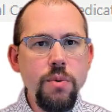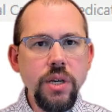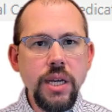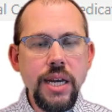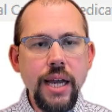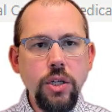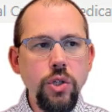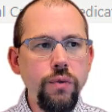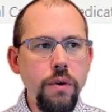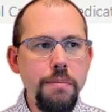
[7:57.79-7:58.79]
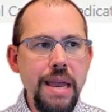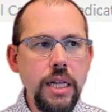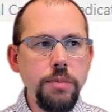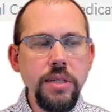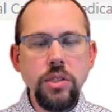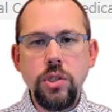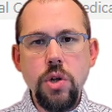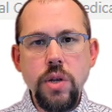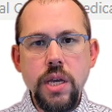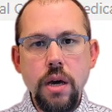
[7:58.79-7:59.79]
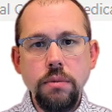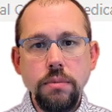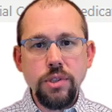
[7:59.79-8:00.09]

would connect to from Management Studio.